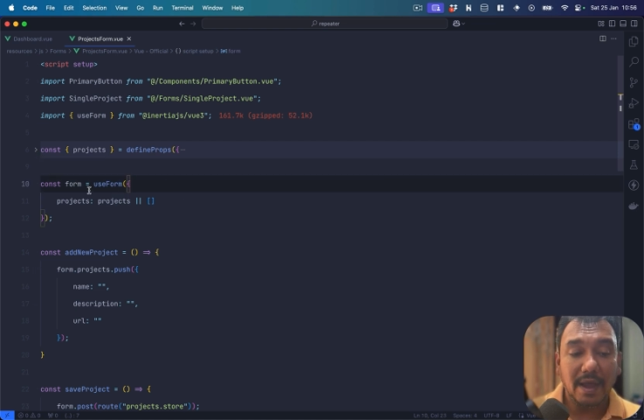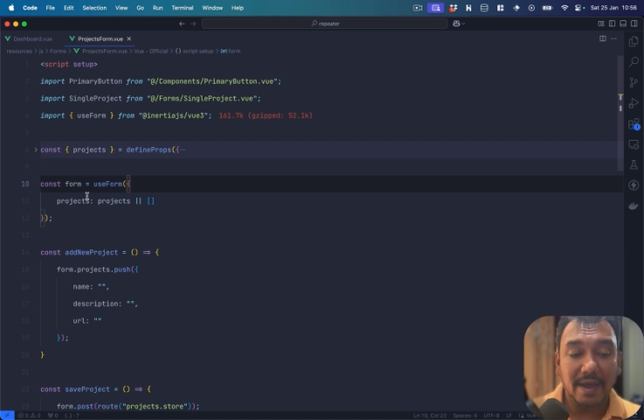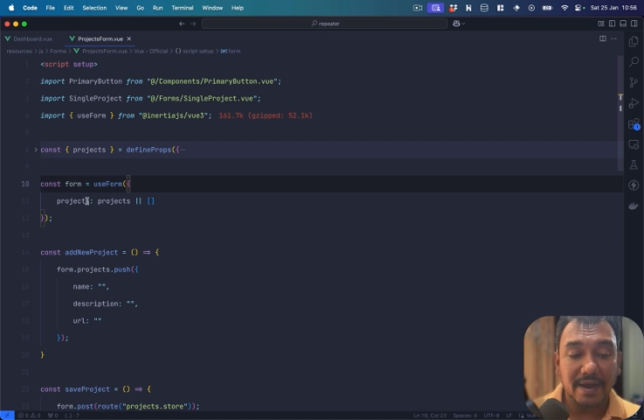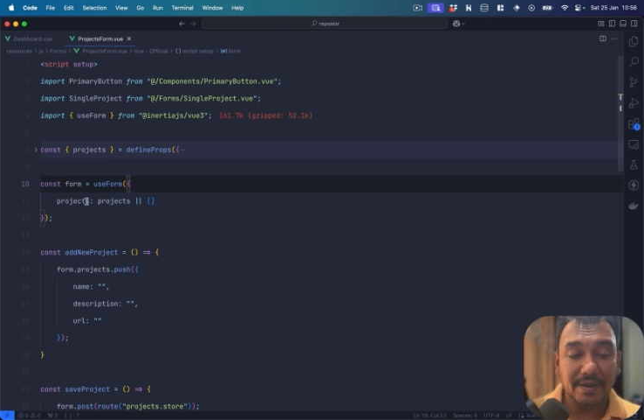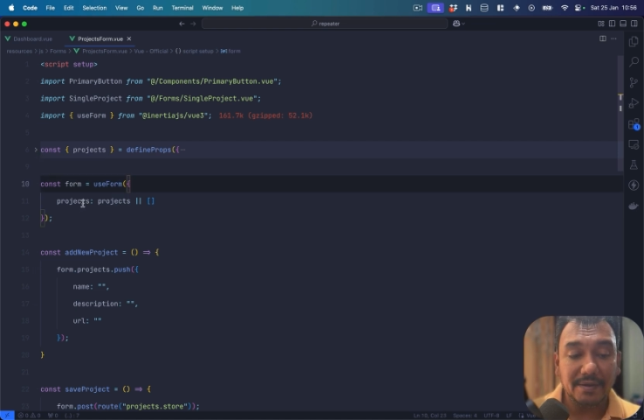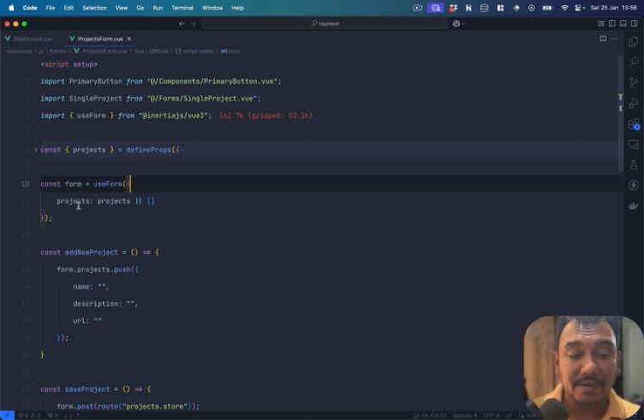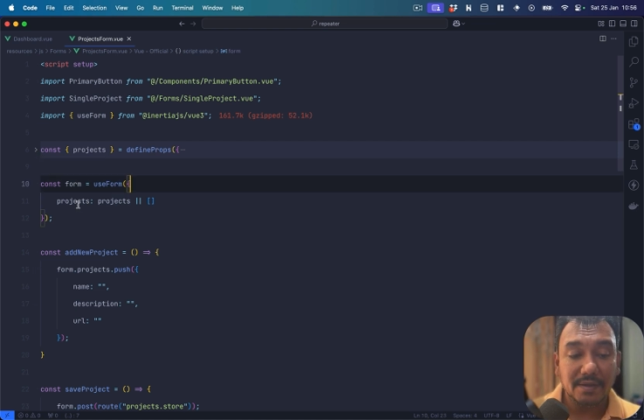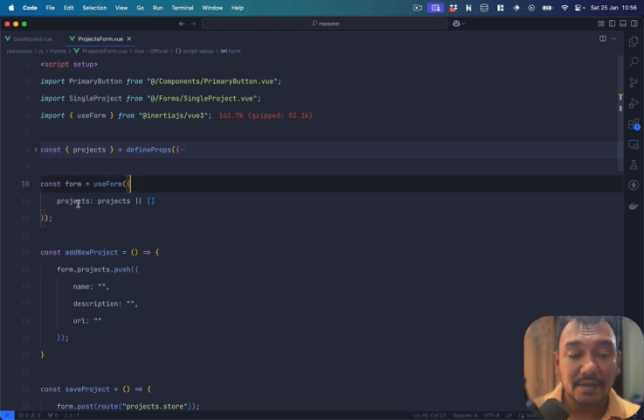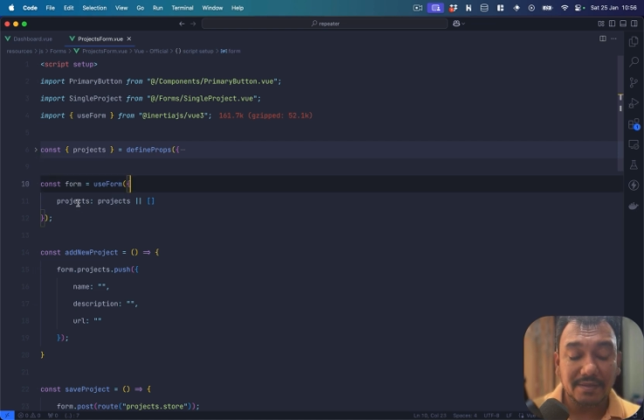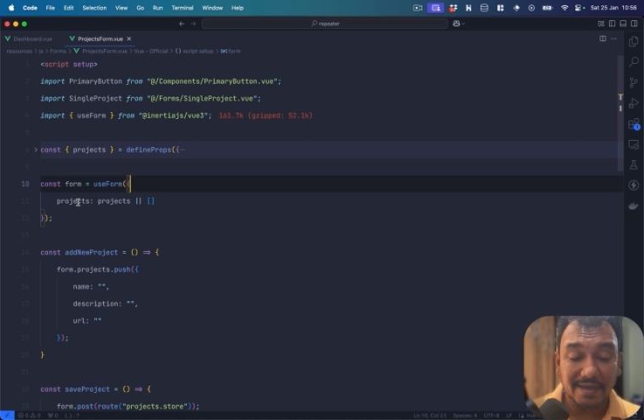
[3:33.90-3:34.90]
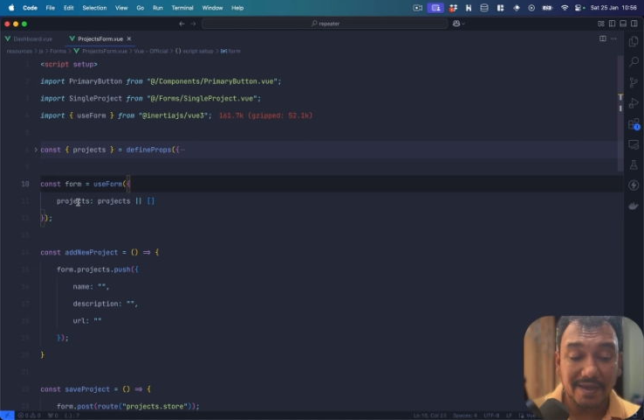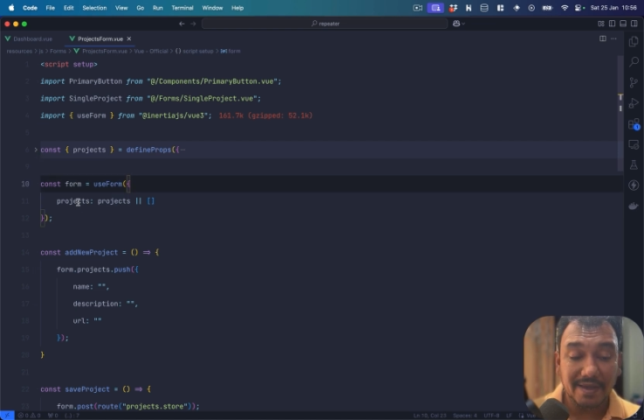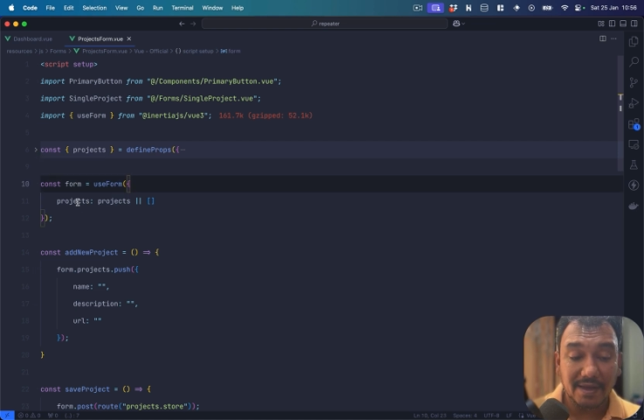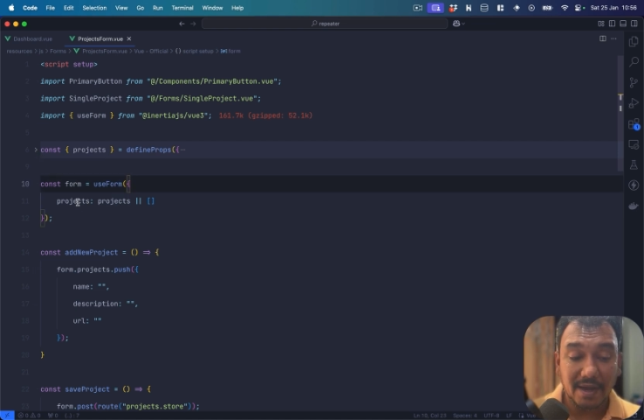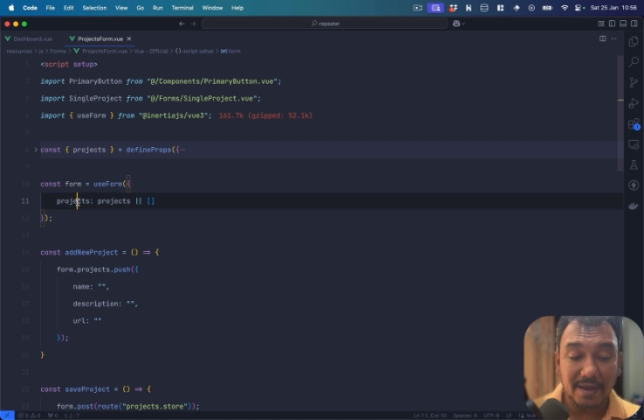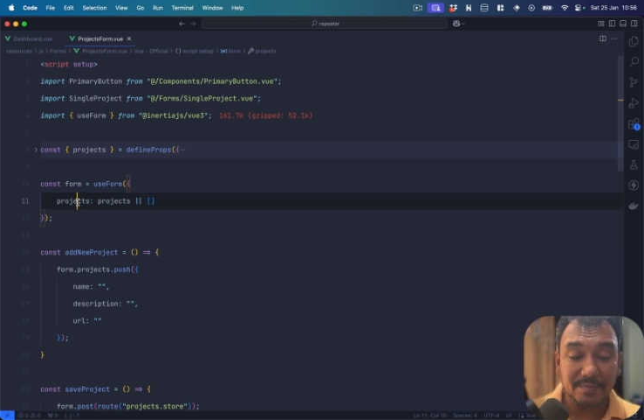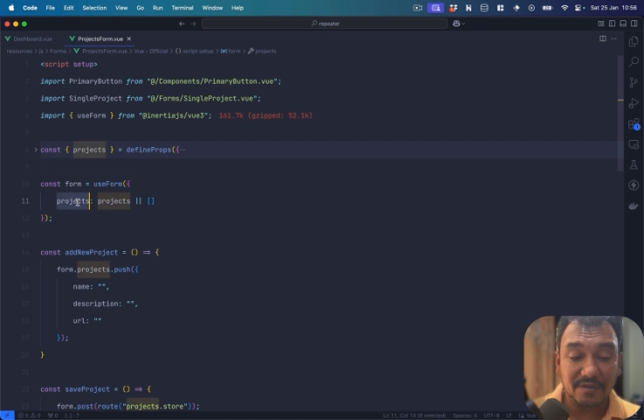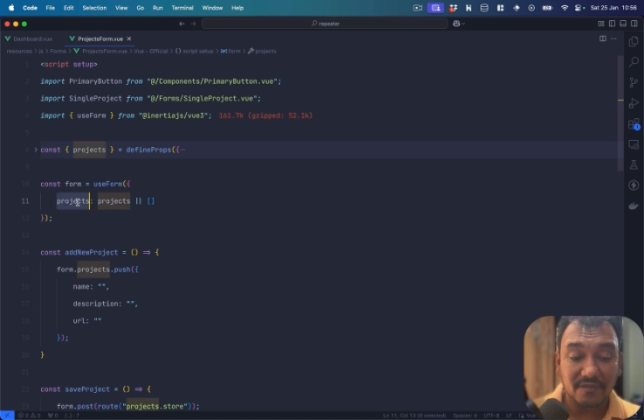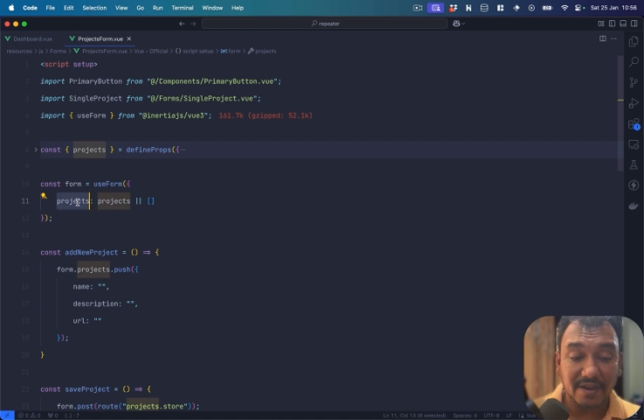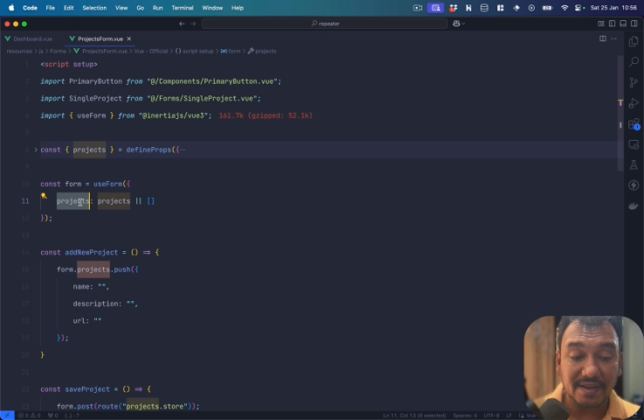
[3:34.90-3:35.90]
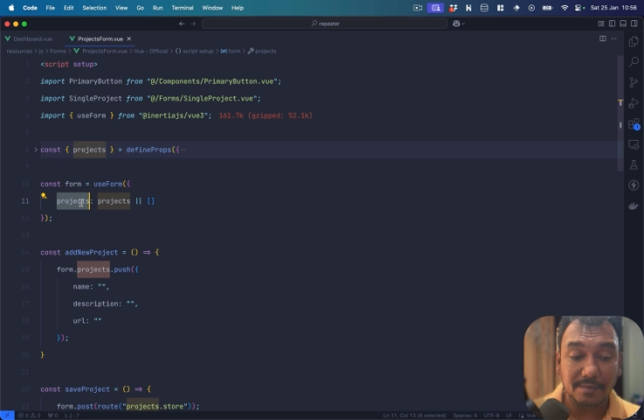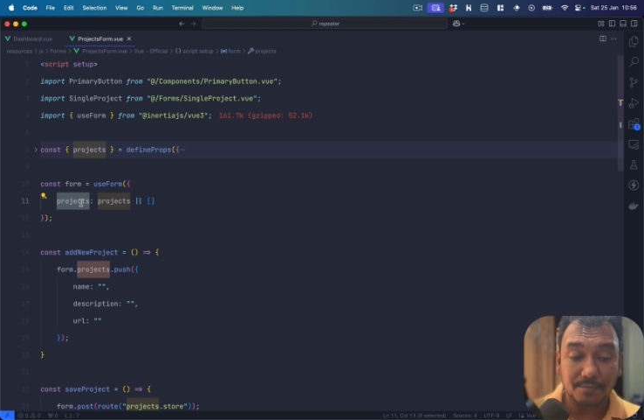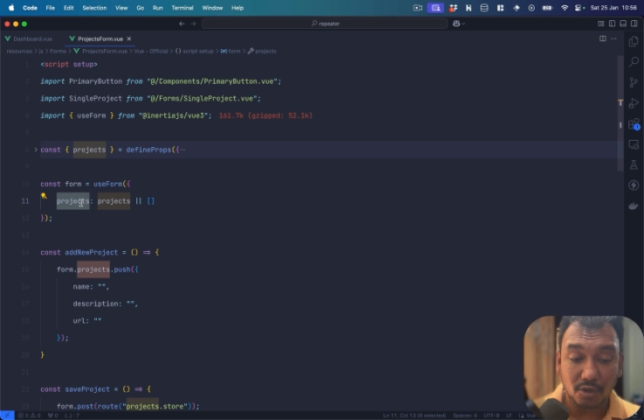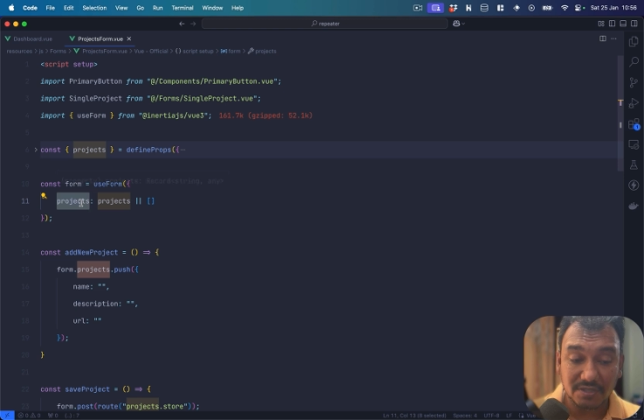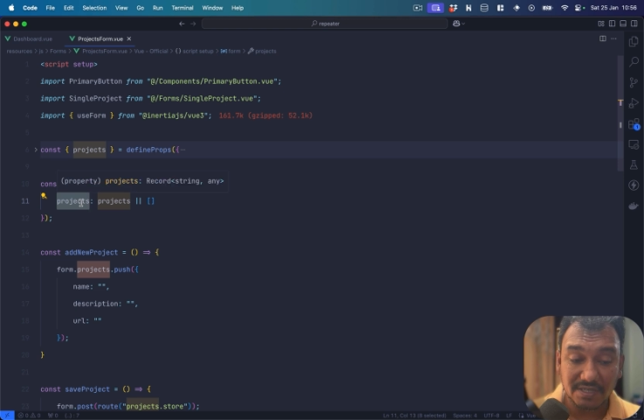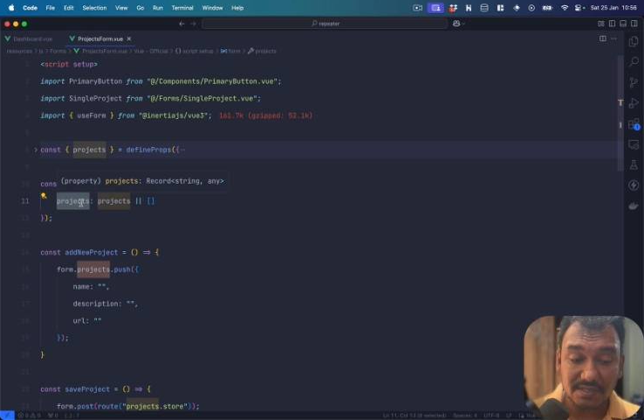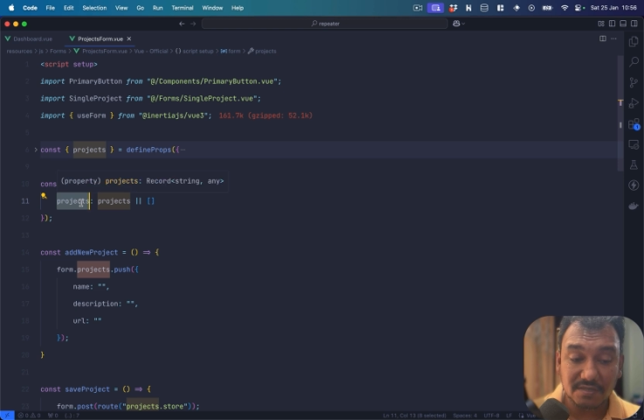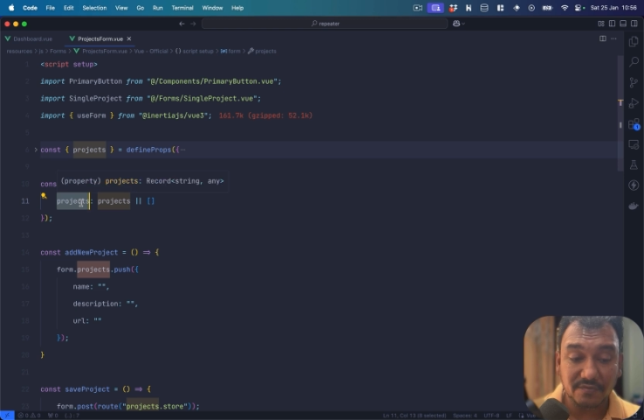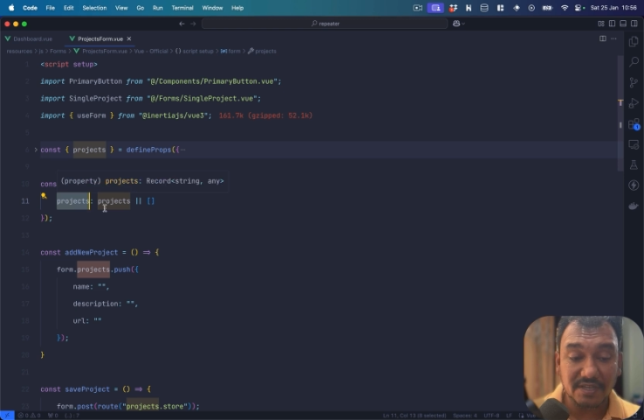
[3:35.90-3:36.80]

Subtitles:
and there I am defining projects,